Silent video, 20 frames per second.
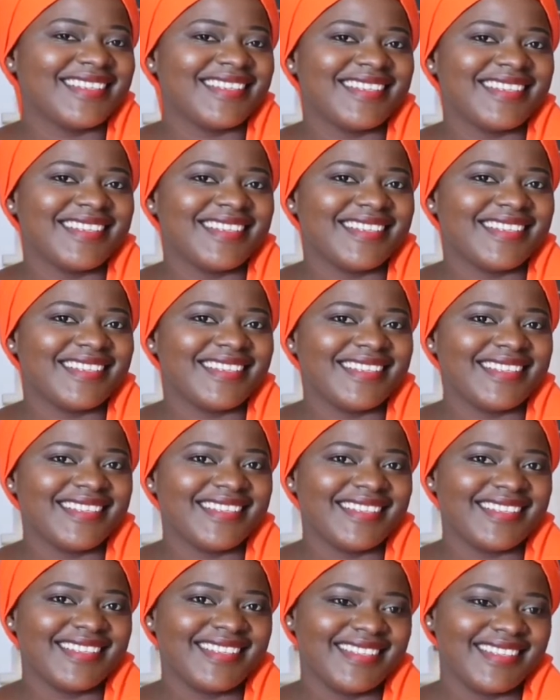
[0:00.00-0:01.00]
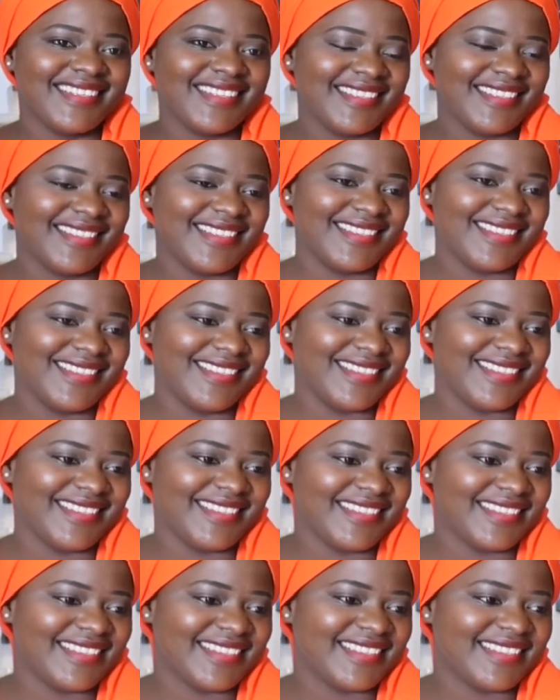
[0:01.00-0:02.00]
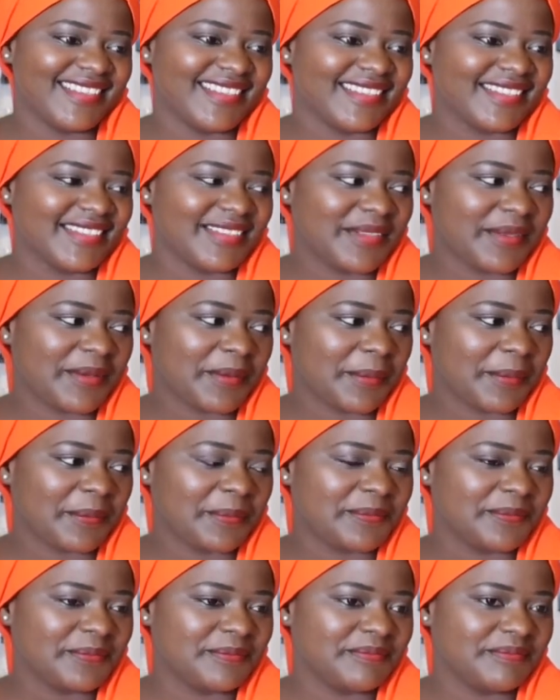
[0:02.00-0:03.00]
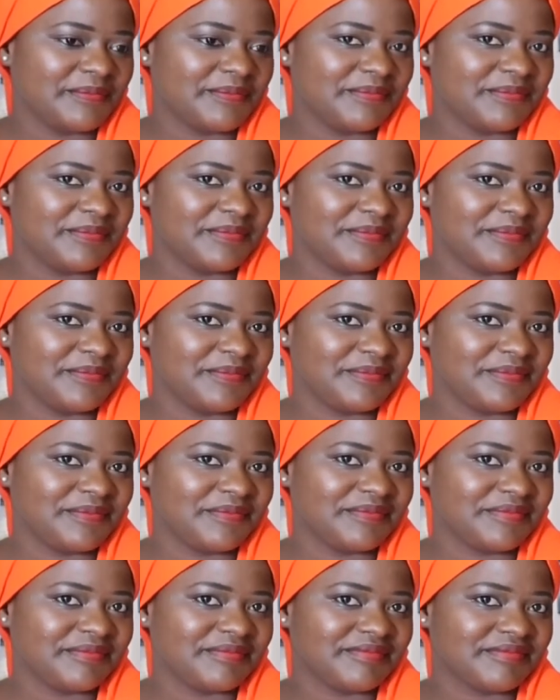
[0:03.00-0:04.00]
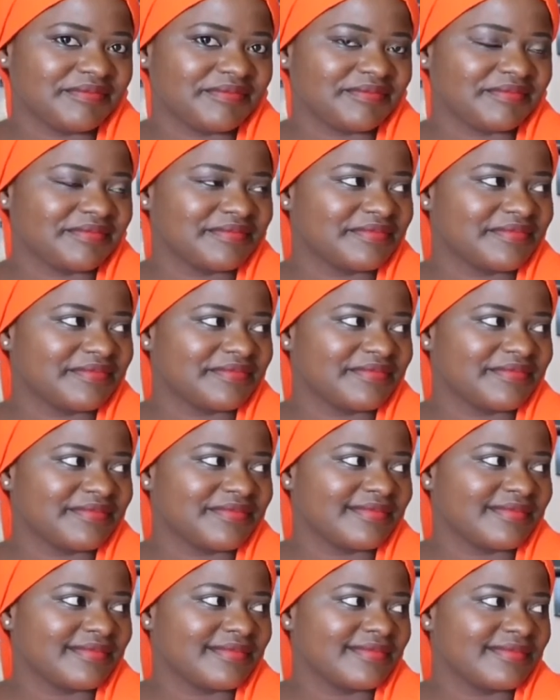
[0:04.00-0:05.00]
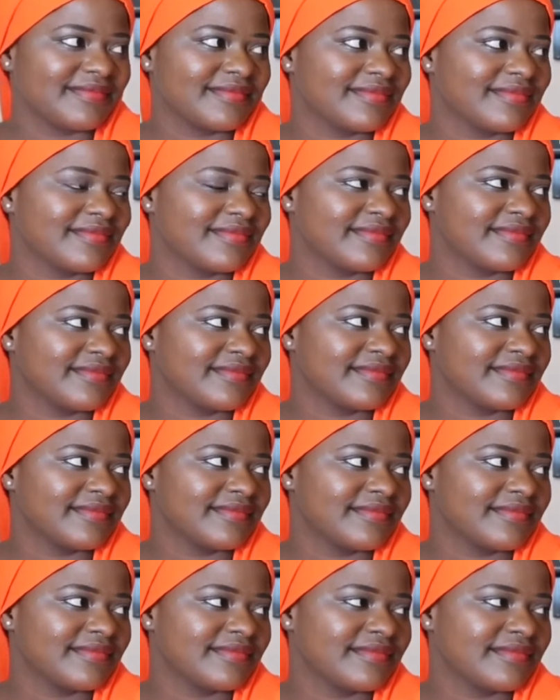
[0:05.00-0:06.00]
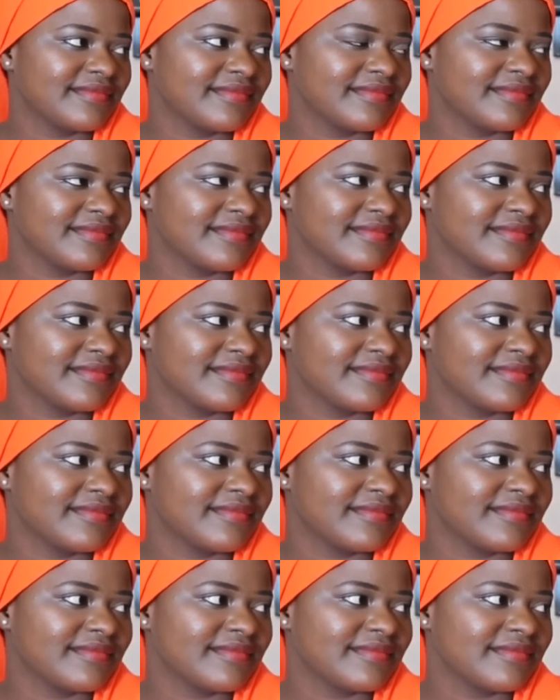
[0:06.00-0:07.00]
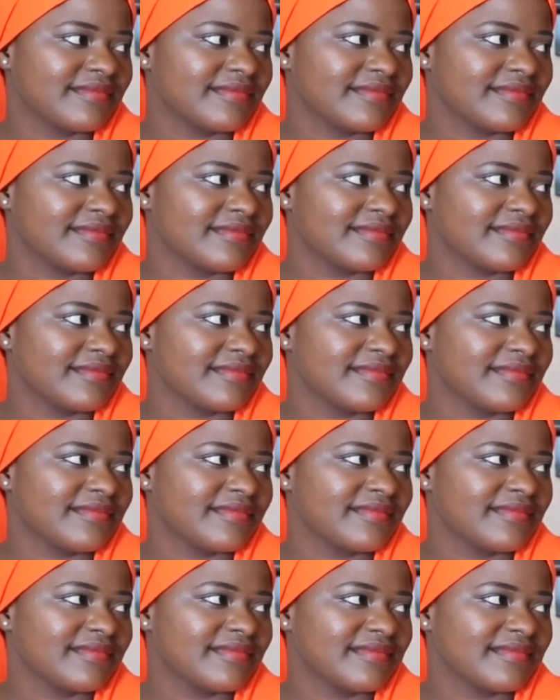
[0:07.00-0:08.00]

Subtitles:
No words are spoken by the person on screen.